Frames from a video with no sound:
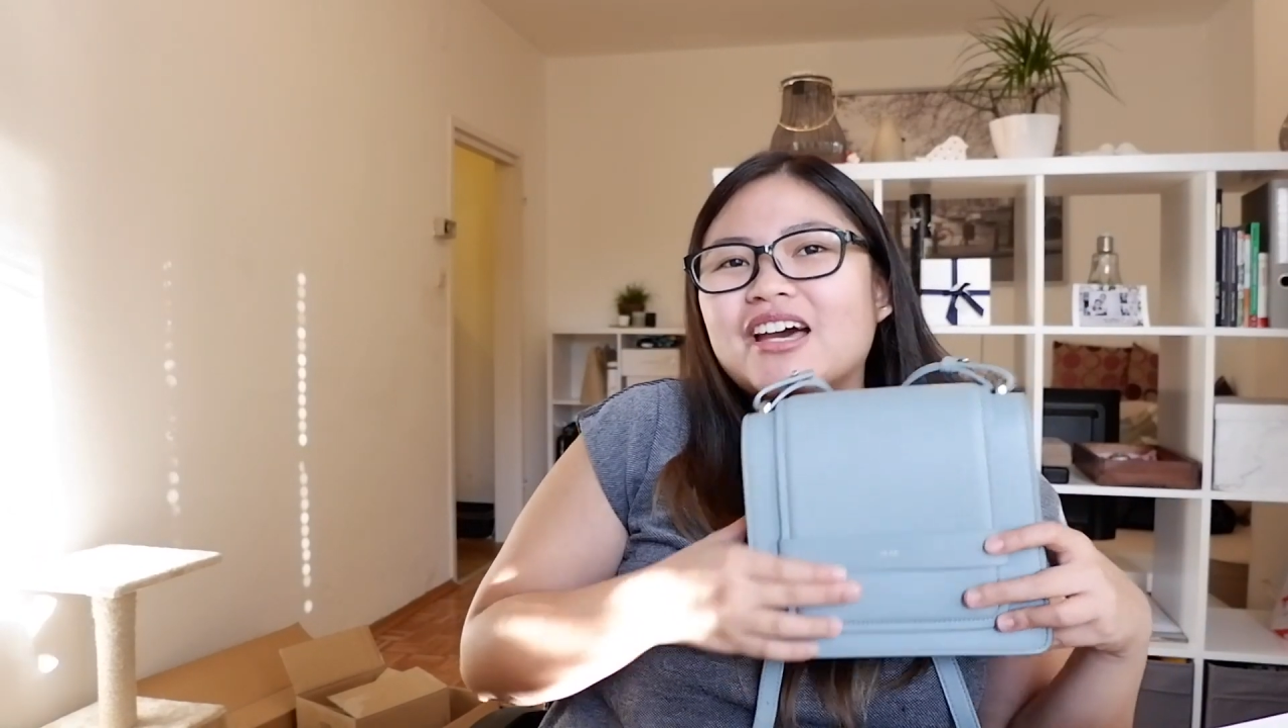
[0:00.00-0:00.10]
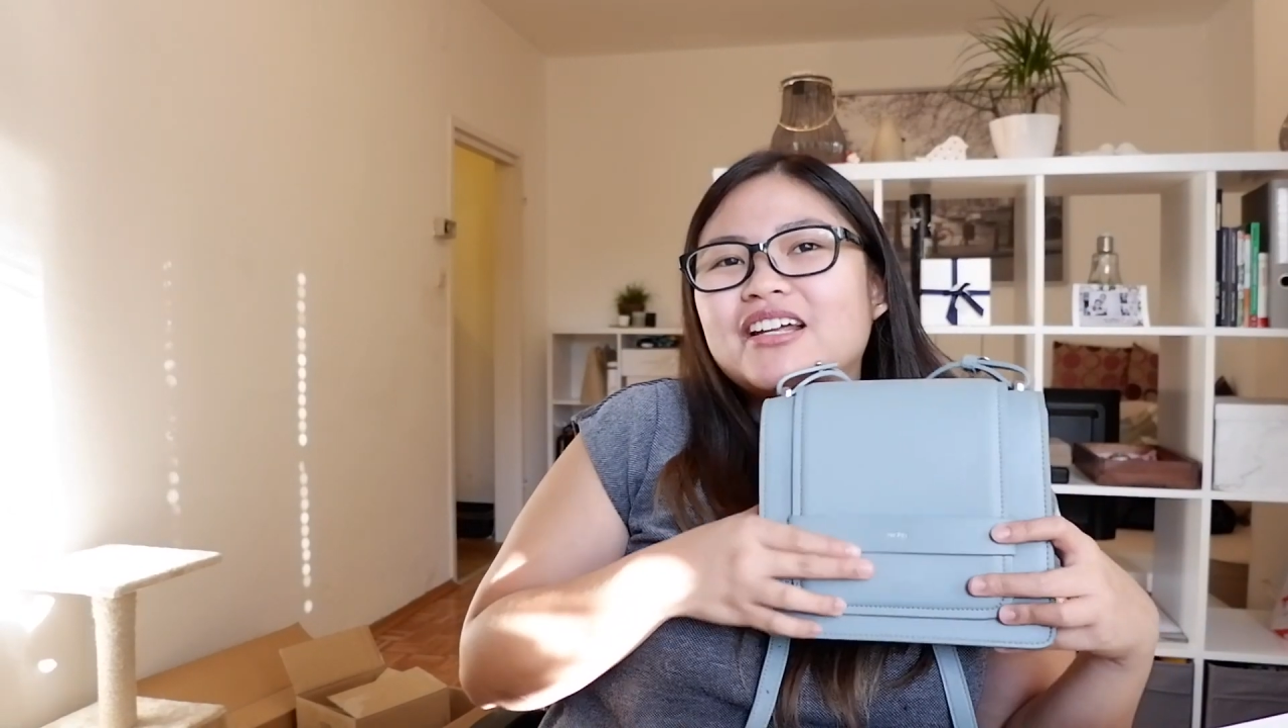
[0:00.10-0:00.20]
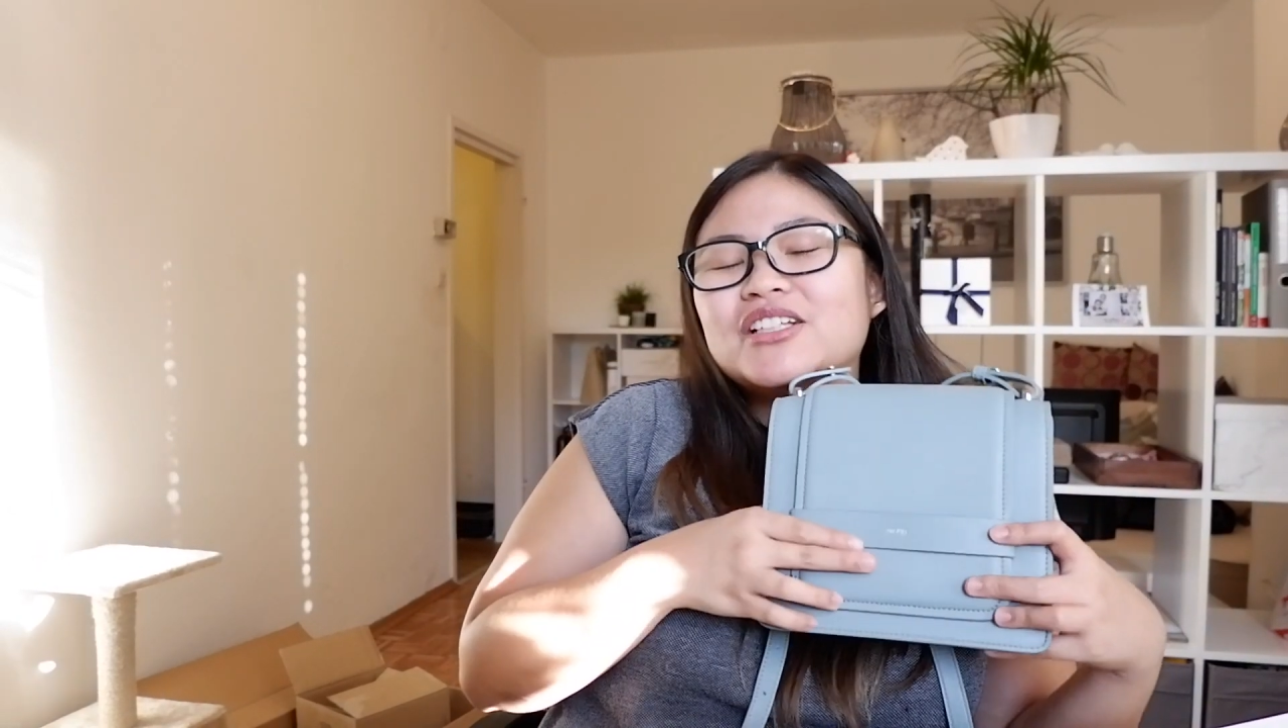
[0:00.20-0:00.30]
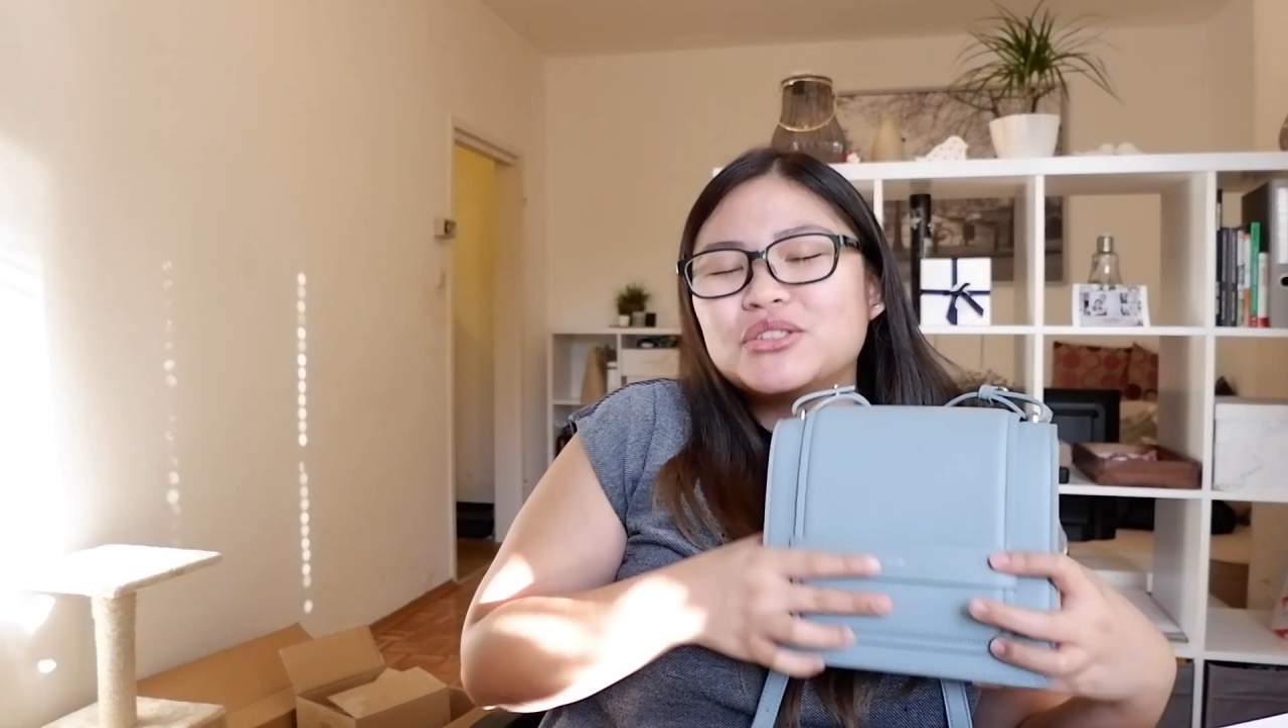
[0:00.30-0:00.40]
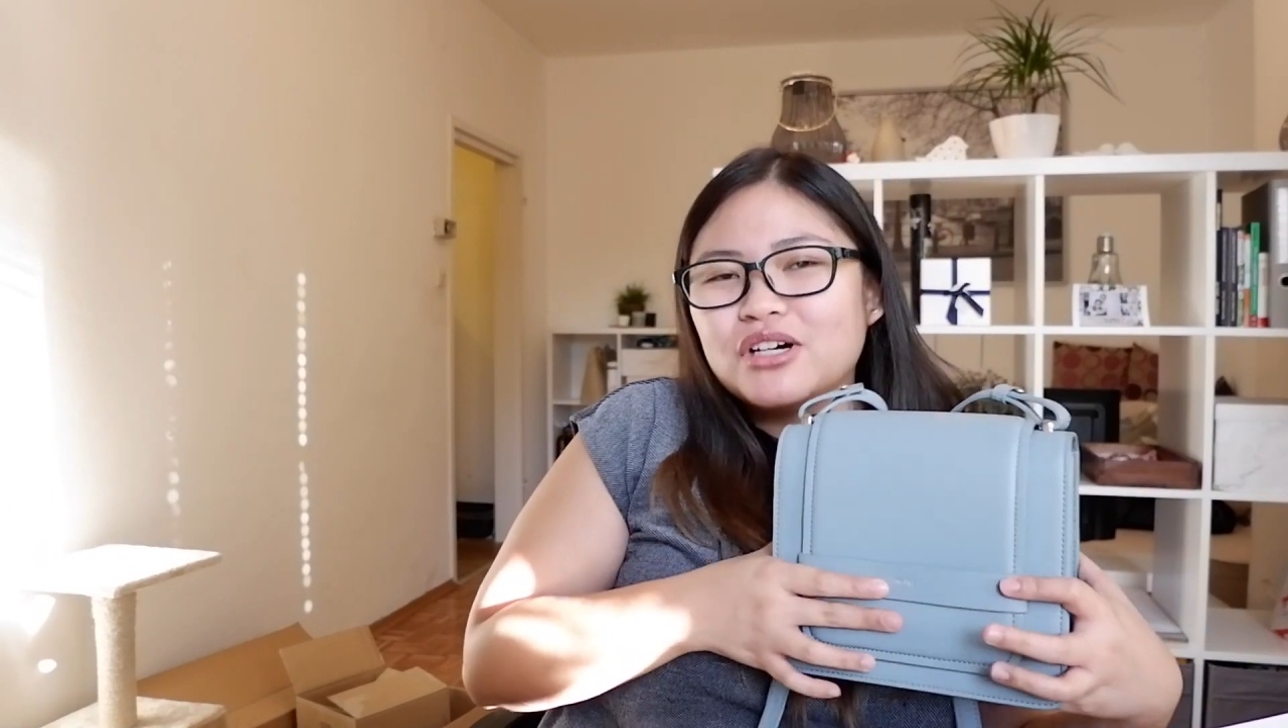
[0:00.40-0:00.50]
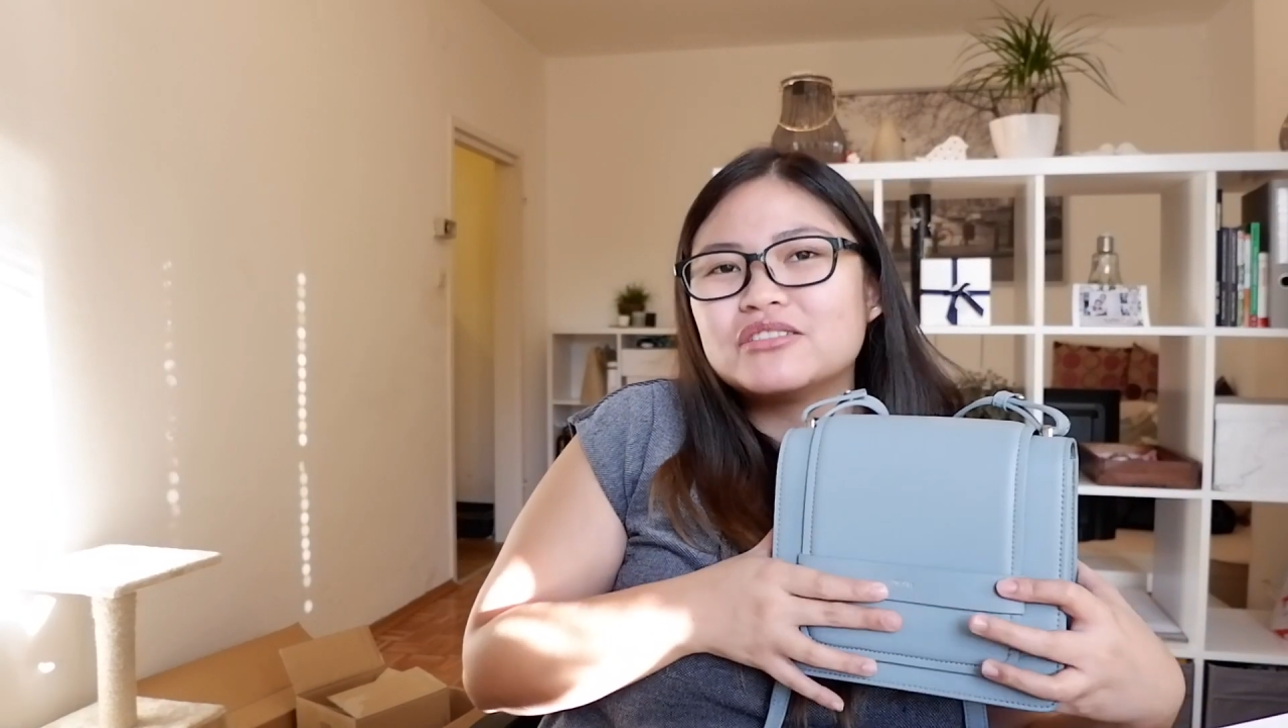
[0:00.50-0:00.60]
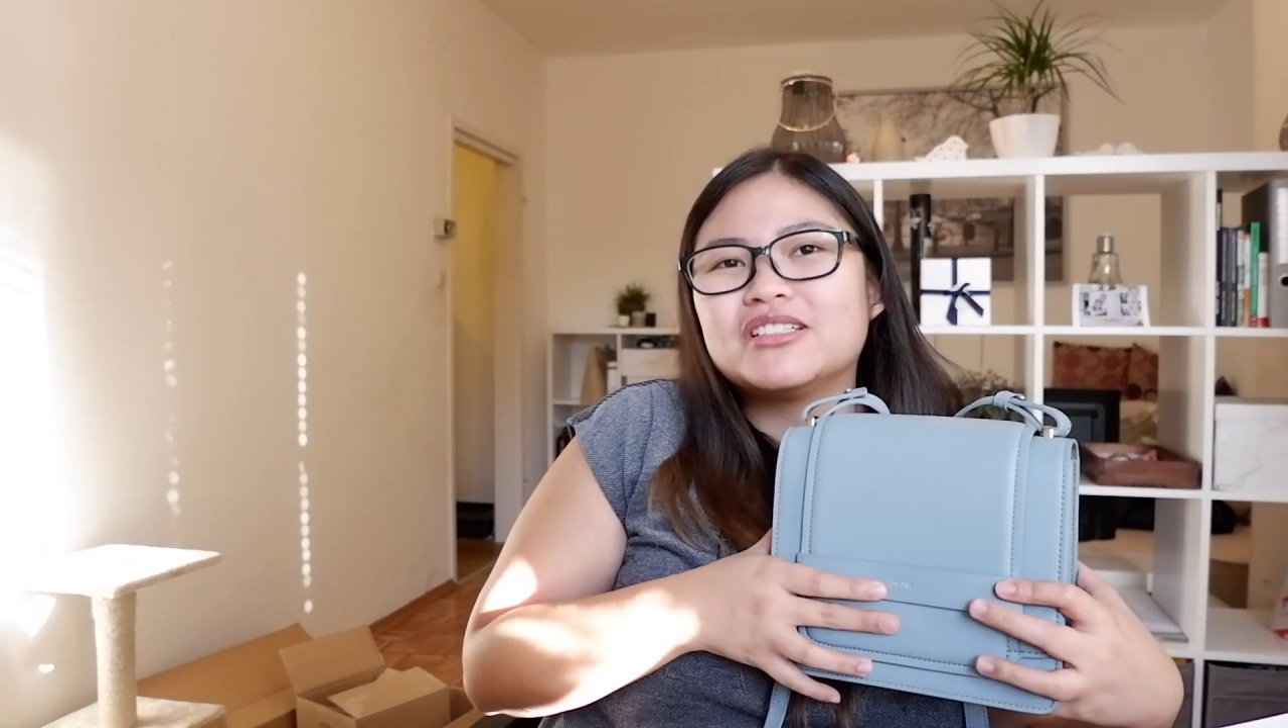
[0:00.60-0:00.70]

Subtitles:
and I do not